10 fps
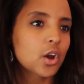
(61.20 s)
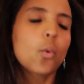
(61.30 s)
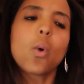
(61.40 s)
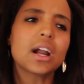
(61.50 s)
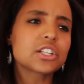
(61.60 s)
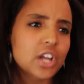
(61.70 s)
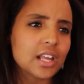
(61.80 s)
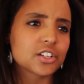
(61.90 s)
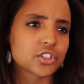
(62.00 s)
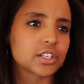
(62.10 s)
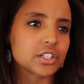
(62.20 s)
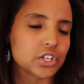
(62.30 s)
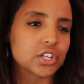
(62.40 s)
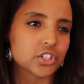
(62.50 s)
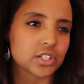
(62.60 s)
Why challenge the
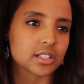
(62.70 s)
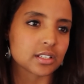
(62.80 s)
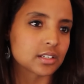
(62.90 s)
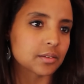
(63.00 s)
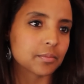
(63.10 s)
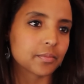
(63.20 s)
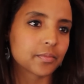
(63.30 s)
GEG system?